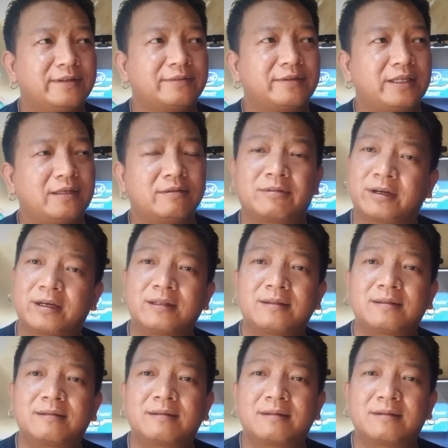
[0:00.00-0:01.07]
intricate
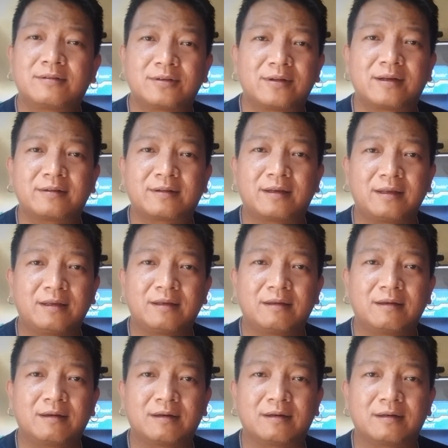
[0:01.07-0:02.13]
what should I say?
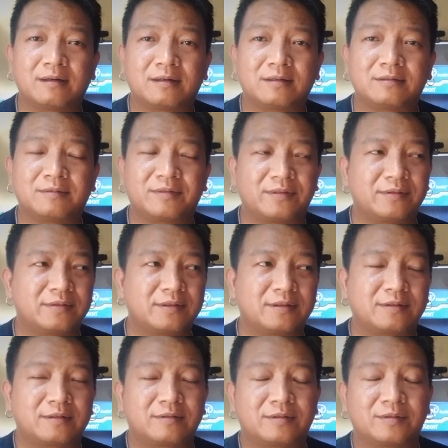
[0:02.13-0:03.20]

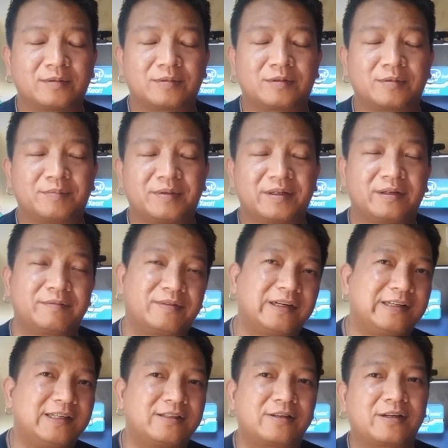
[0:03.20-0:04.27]
So the
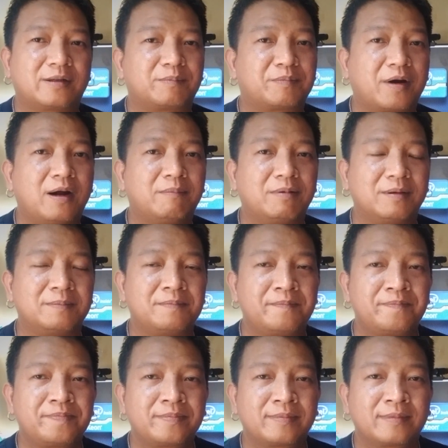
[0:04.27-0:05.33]
very intricate problem.
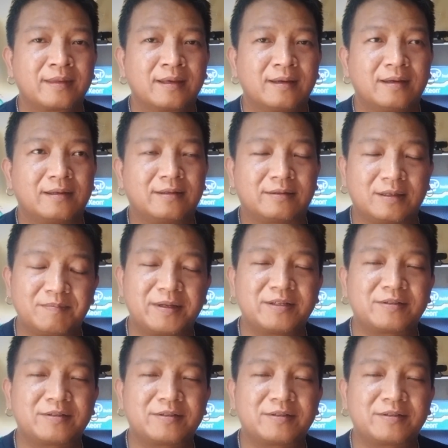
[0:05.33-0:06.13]
The simplest